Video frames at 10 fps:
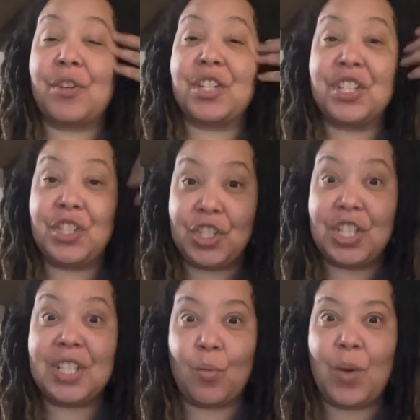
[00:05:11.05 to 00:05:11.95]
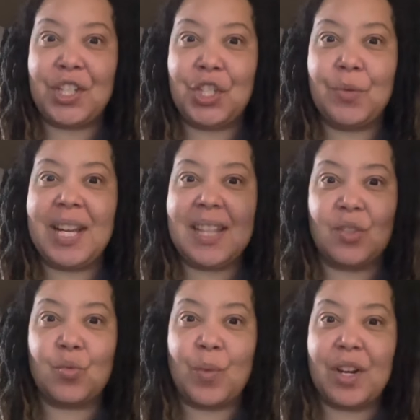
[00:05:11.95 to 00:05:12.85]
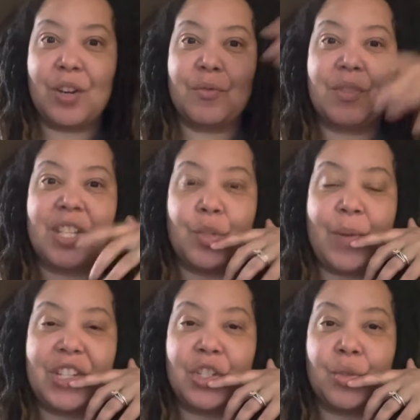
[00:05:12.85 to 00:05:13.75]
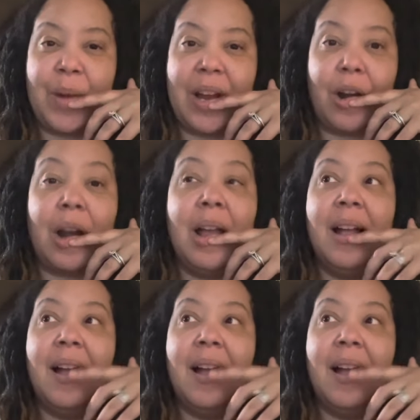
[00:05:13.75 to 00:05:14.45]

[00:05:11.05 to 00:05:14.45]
Or she's the one doing it in those weird situations where,